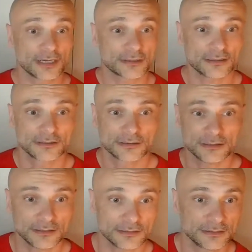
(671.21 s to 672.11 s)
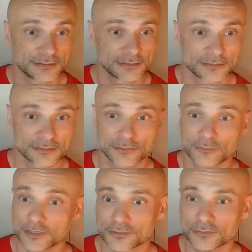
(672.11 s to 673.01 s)
are uh, uh
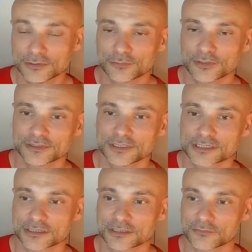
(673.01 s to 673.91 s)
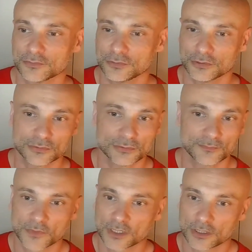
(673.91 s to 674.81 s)
we are good with this interview.
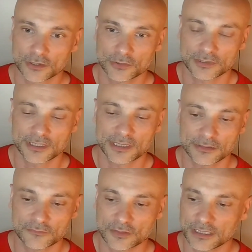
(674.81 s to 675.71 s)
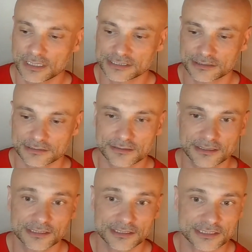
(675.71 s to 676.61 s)
You you gave us a
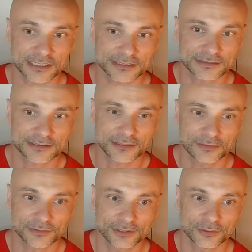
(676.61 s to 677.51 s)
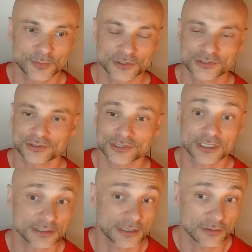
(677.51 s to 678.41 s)
great insight on open
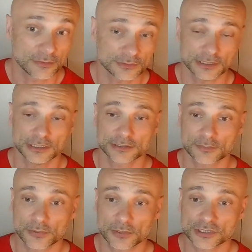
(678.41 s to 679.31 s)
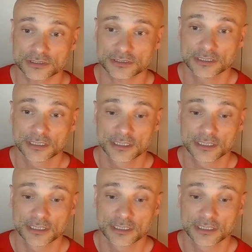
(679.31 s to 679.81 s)
source and on the Elytron project.